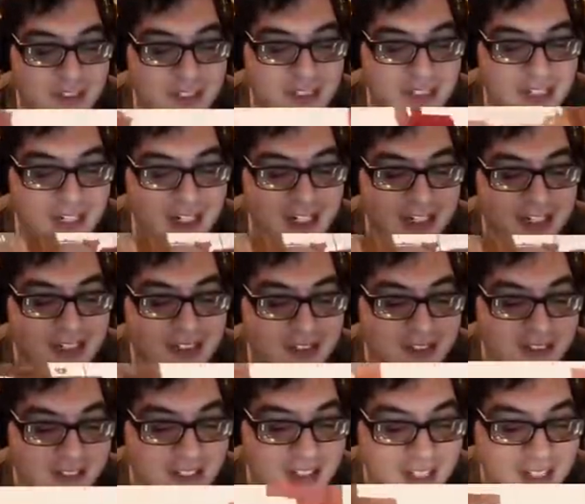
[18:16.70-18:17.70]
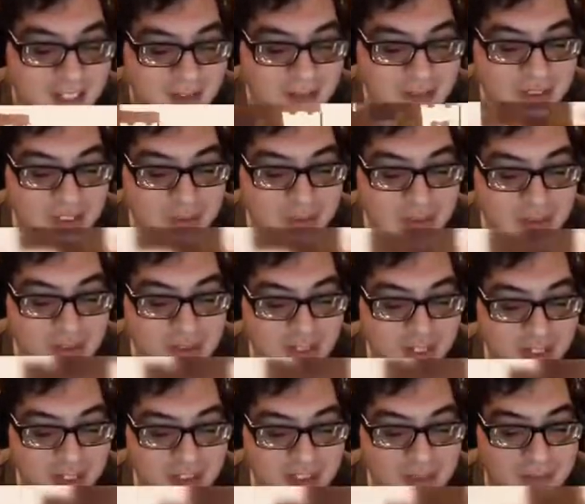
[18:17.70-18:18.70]
katana. It was the most
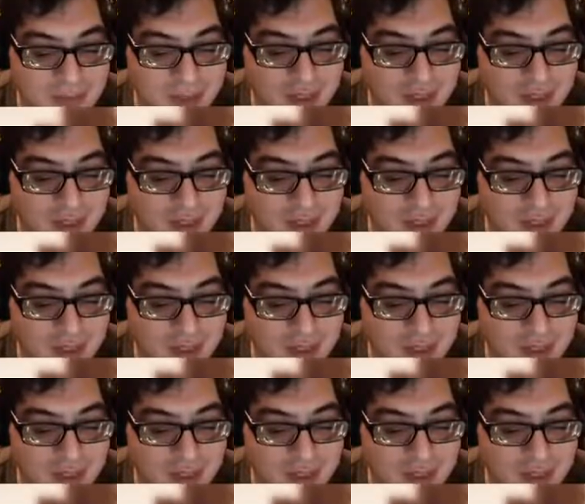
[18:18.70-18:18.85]
awesome